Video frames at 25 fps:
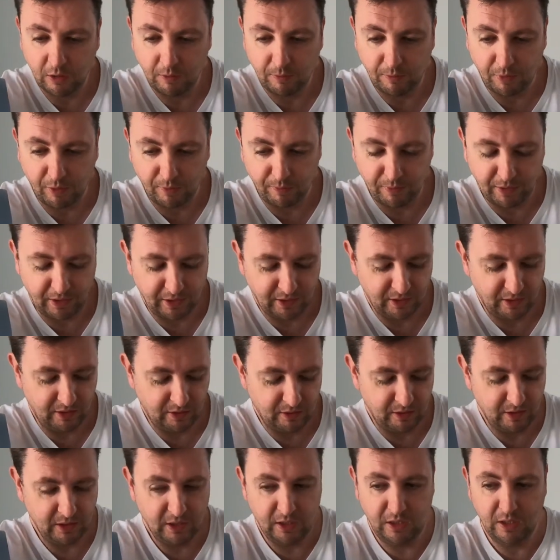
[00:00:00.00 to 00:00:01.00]
Pop that
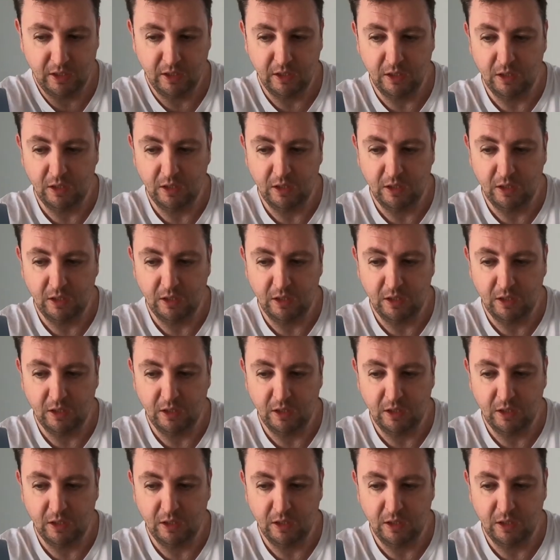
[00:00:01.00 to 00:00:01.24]
down there.